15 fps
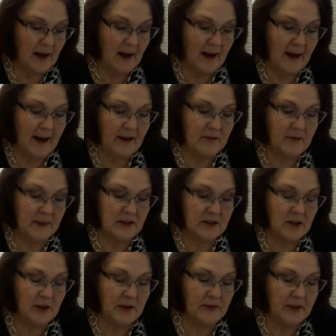I have my
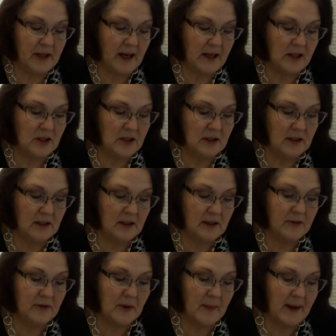certification in
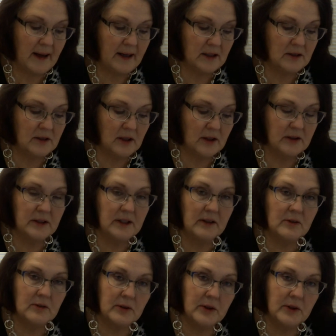informatics nursing
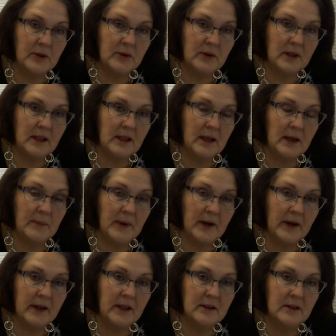through the
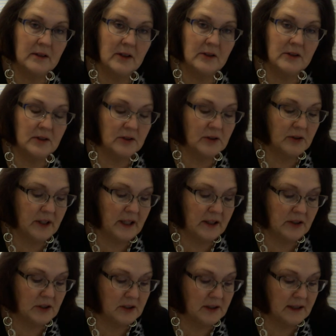American Nurses
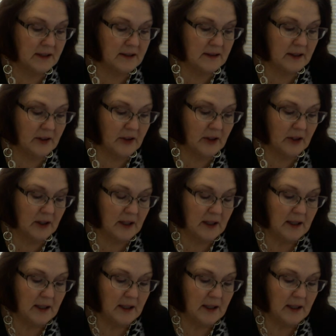Credentialing Center.